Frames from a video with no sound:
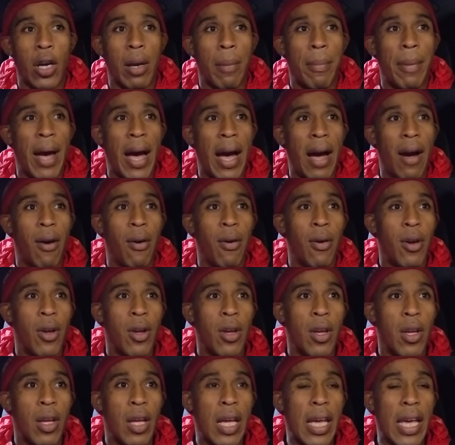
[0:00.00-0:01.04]
about.
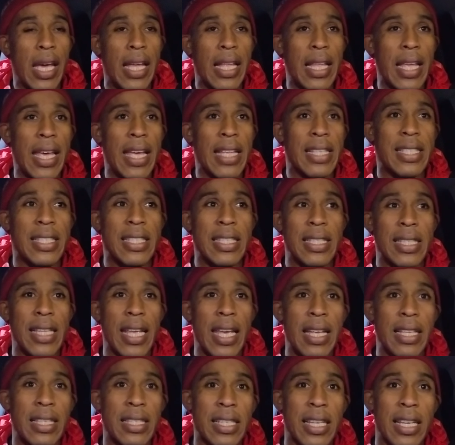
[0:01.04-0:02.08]
It's
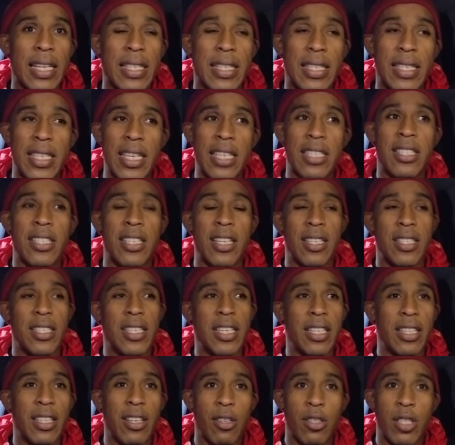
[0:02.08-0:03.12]

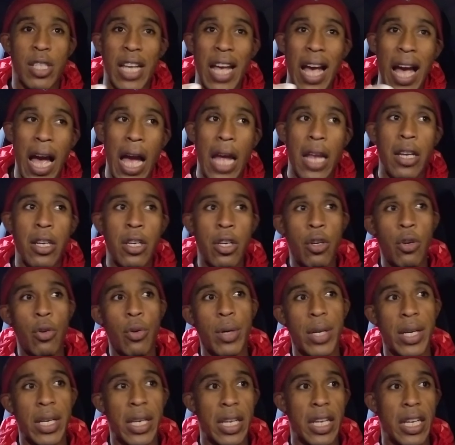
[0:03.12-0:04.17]
consistency. There's
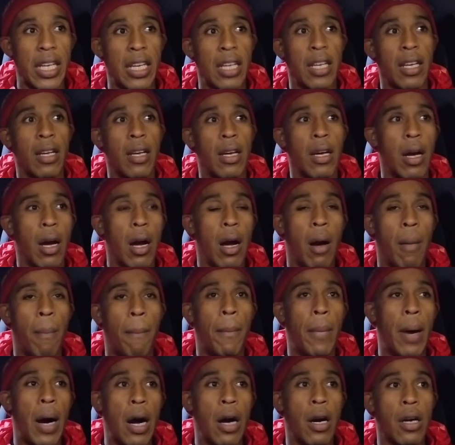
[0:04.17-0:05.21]
continuity
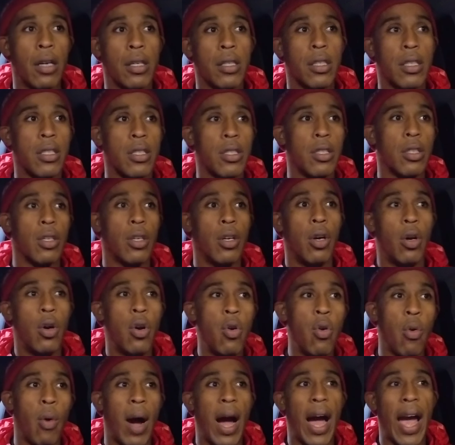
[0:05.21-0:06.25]
amongst
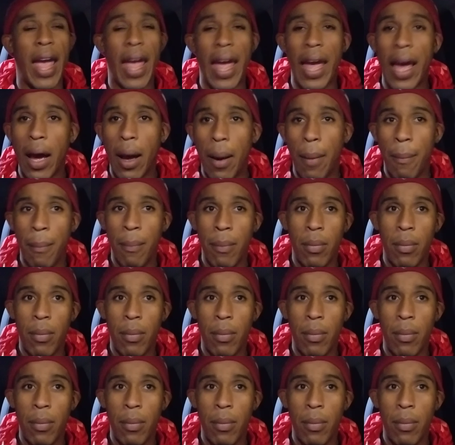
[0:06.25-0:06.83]
who I am.